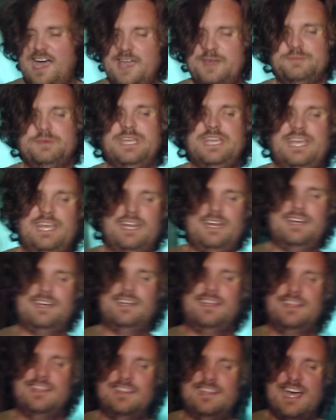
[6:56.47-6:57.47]

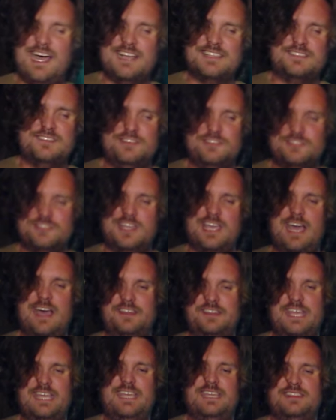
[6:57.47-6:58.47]
mean, that's usually how
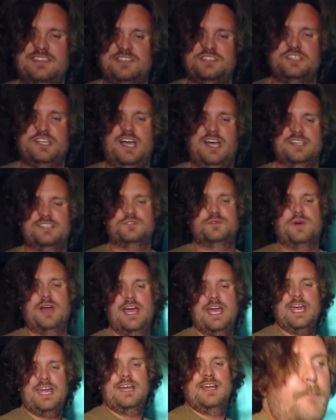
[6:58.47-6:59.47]
they get the shots,
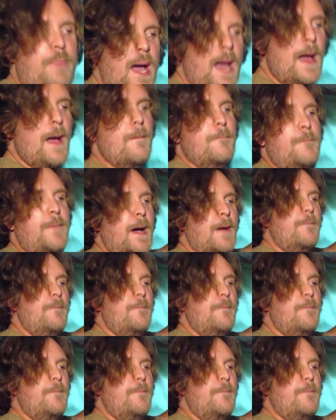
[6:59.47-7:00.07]
right? Oh,